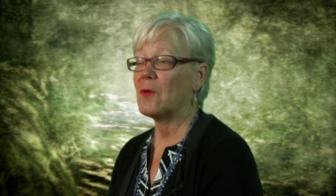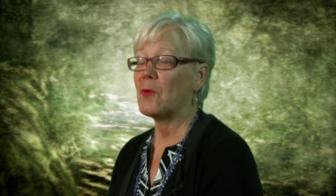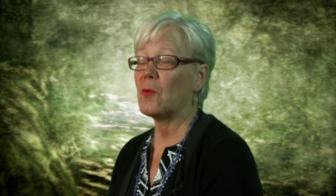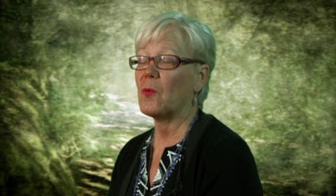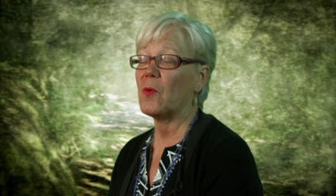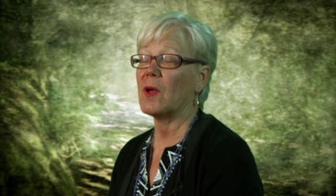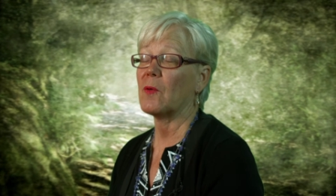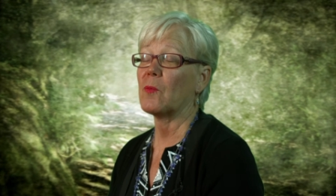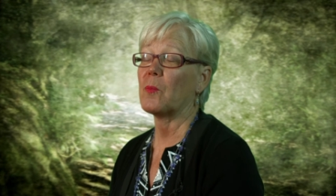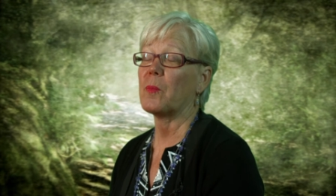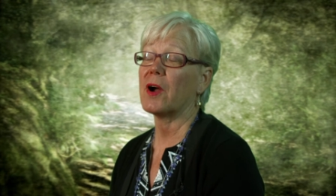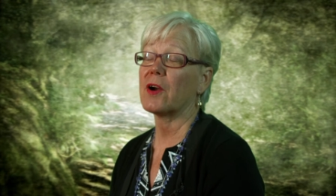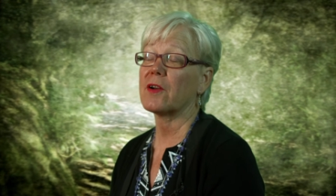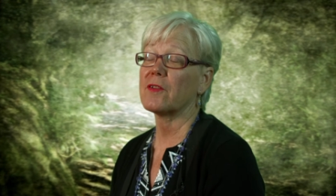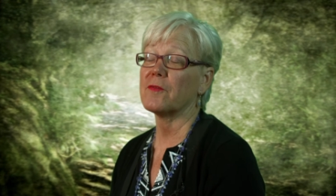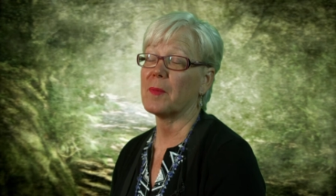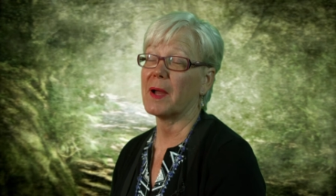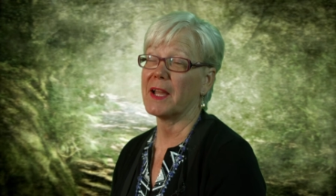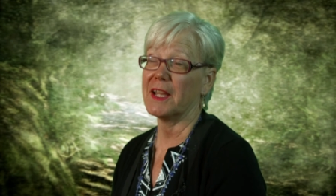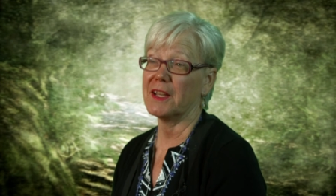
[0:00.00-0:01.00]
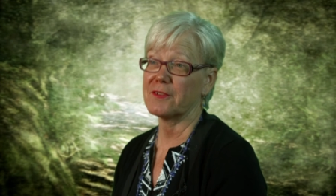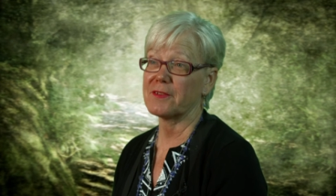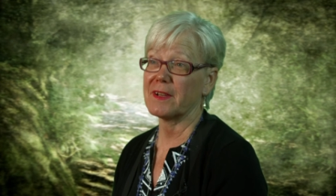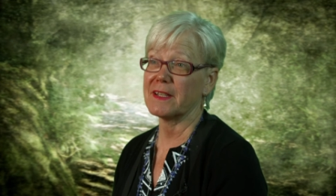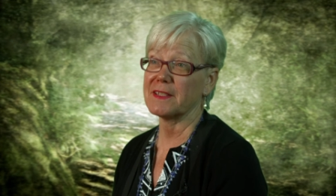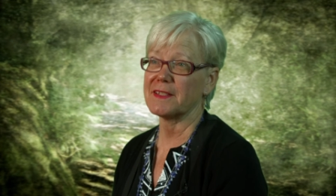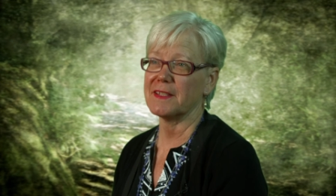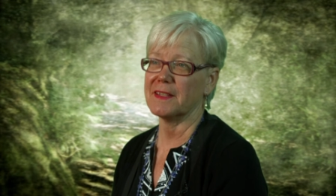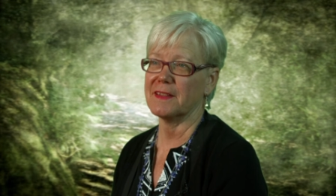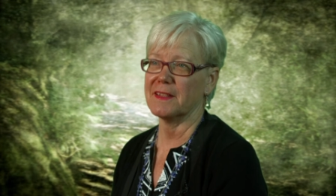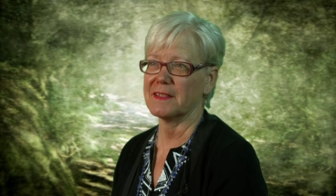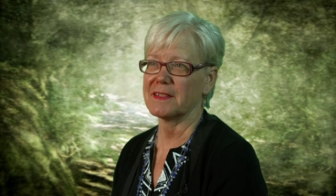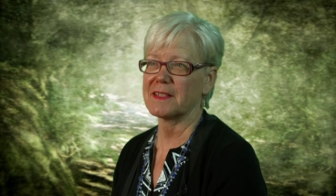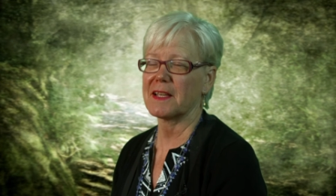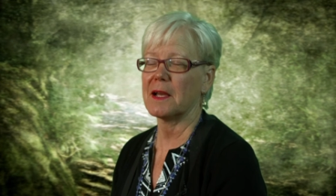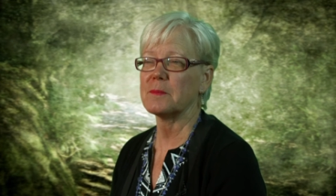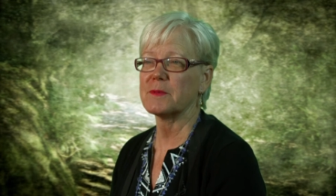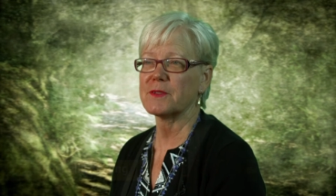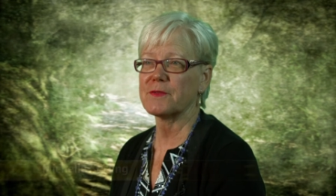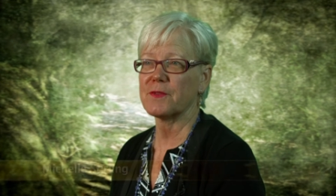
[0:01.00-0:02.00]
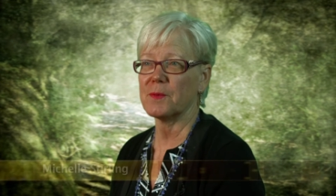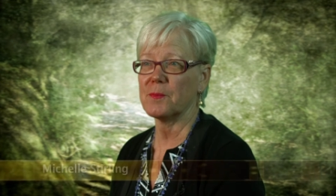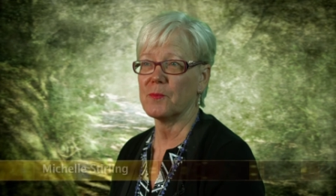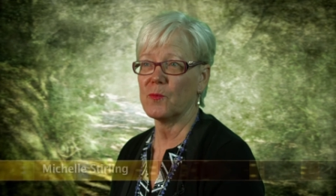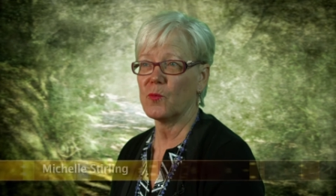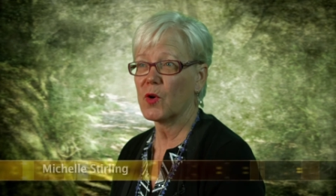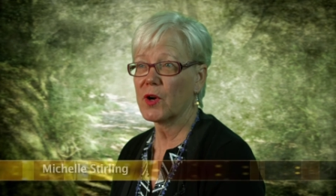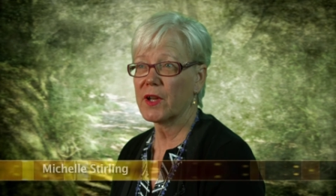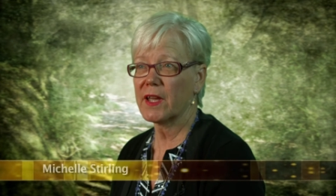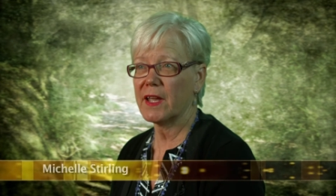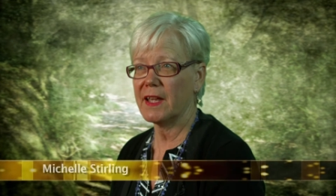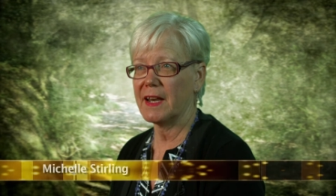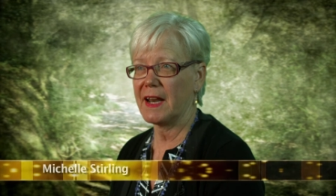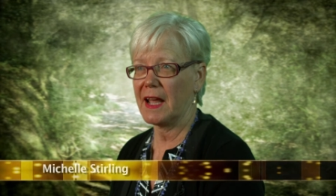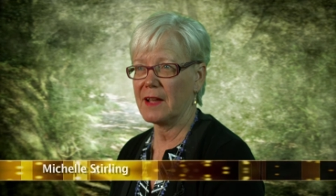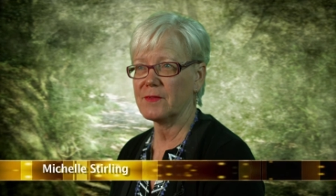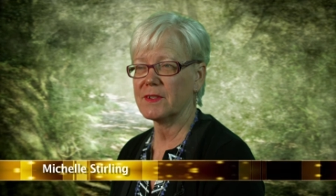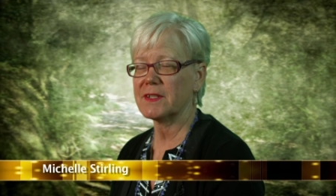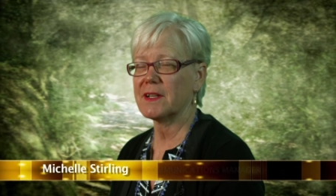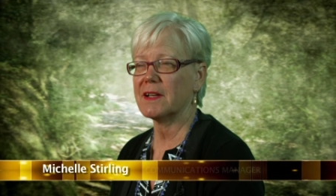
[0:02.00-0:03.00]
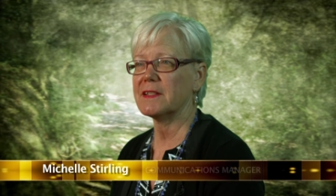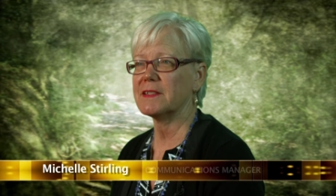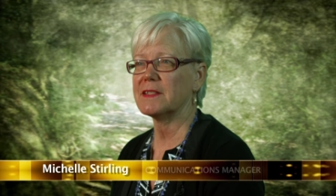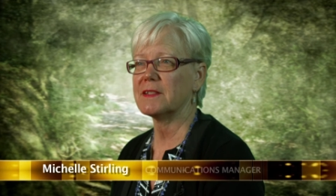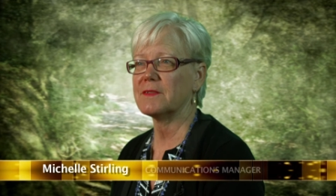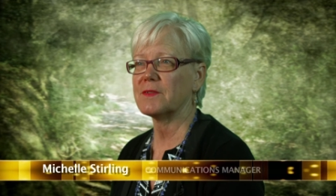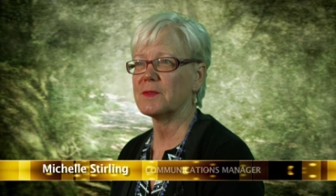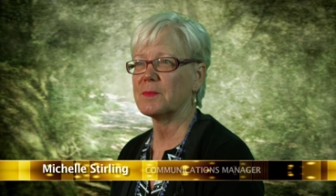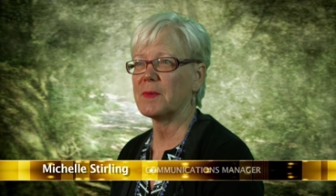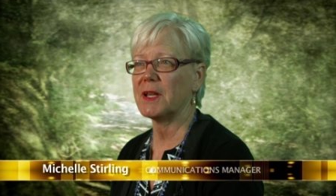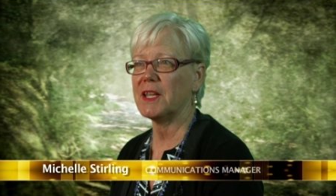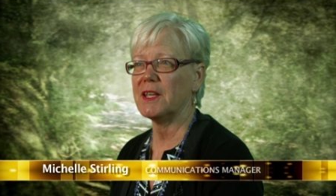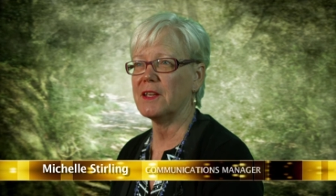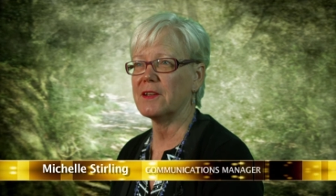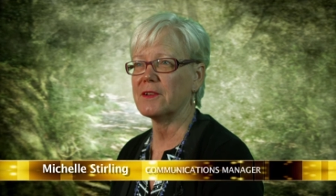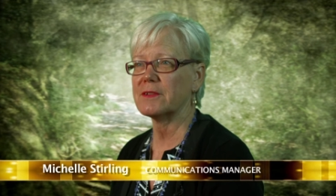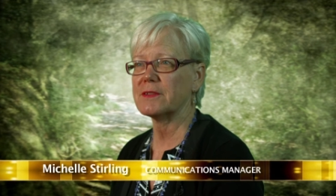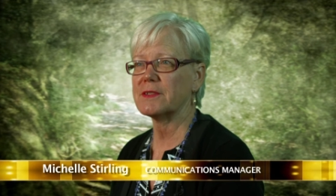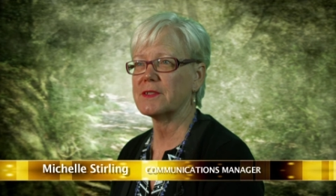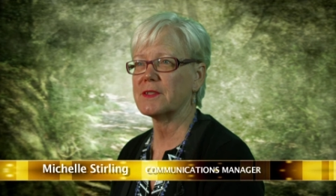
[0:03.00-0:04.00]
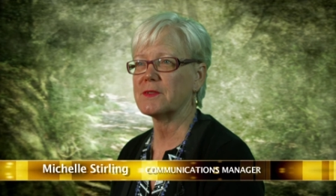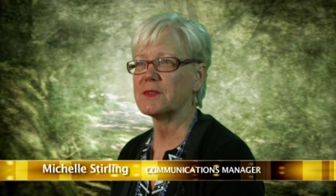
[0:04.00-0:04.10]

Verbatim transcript: Well, part of my interest in this comes from working in advertising for many years,